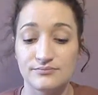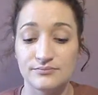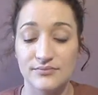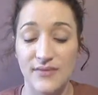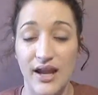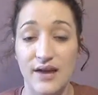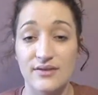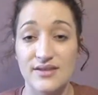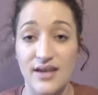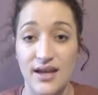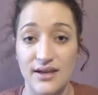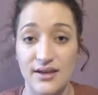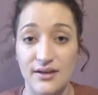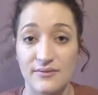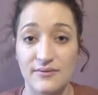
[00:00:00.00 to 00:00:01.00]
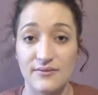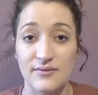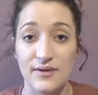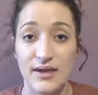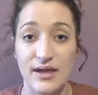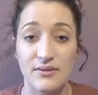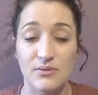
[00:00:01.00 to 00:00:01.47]
outside of
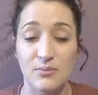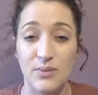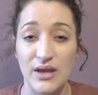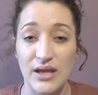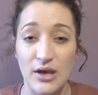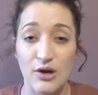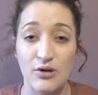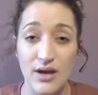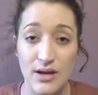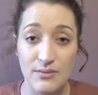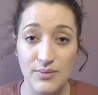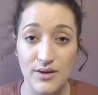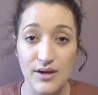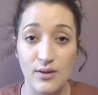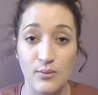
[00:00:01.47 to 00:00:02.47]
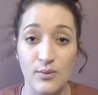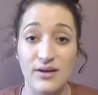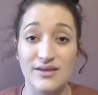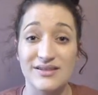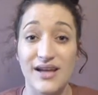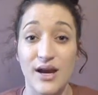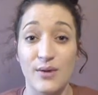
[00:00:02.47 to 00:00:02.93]
it being crampy,
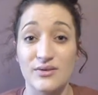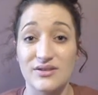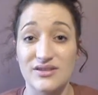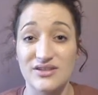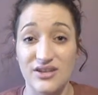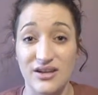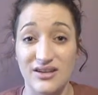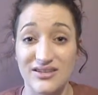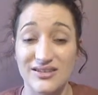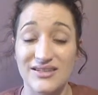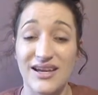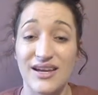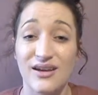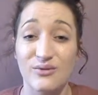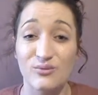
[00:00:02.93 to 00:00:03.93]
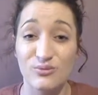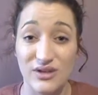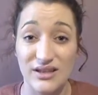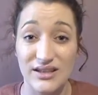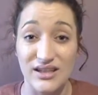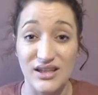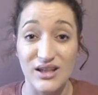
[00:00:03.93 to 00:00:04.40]
was I was just
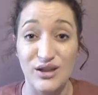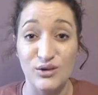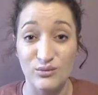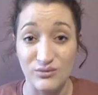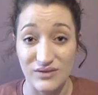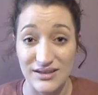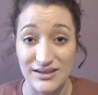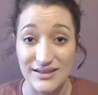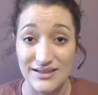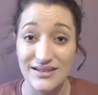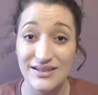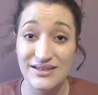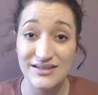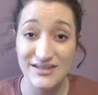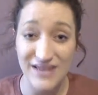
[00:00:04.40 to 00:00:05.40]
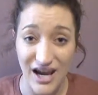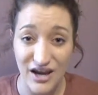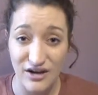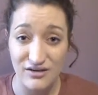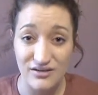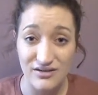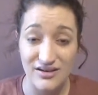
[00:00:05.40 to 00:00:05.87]
really, really tired.